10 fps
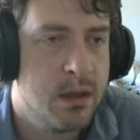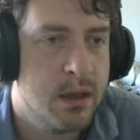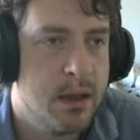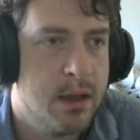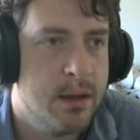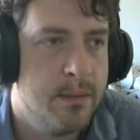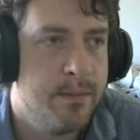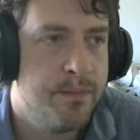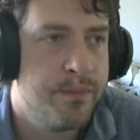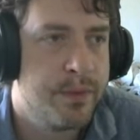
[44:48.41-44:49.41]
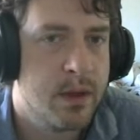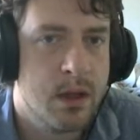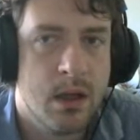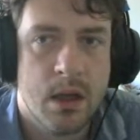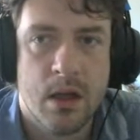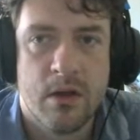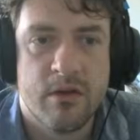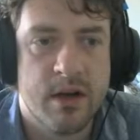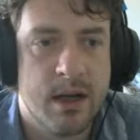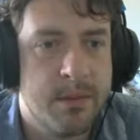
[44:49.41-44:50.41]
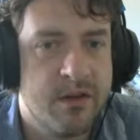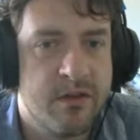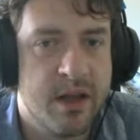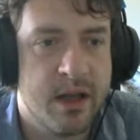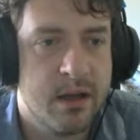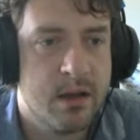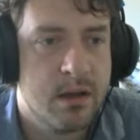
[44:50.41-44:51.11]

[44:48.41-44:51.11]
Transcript: So let me see.